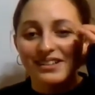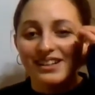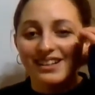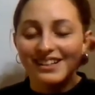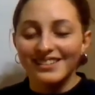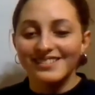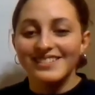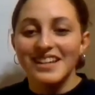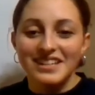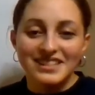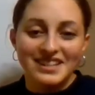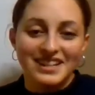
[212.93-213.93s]
or
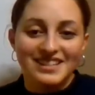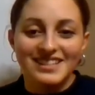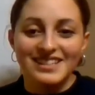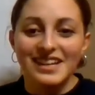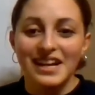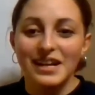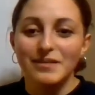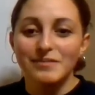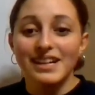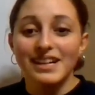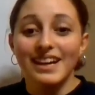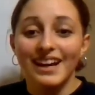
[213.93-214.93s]
as nice as it can
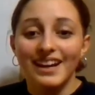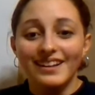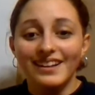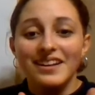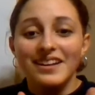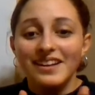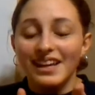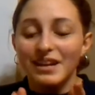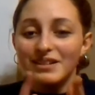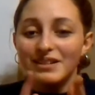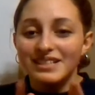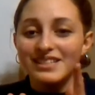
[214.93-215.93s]
be, and can't
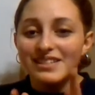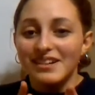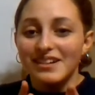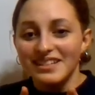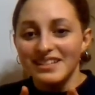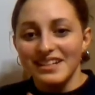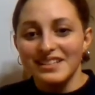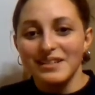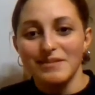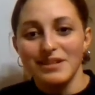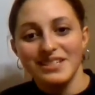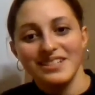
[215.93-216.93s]
wait to see you guys next
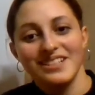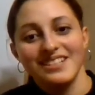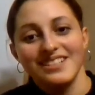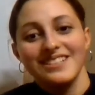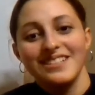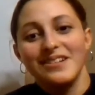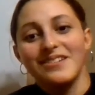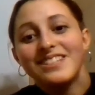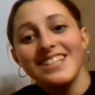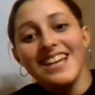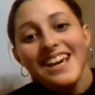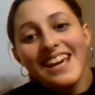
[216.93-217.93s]
semester. So
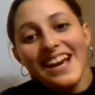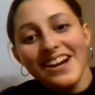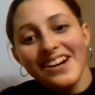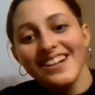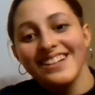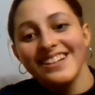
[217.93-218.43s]
take care.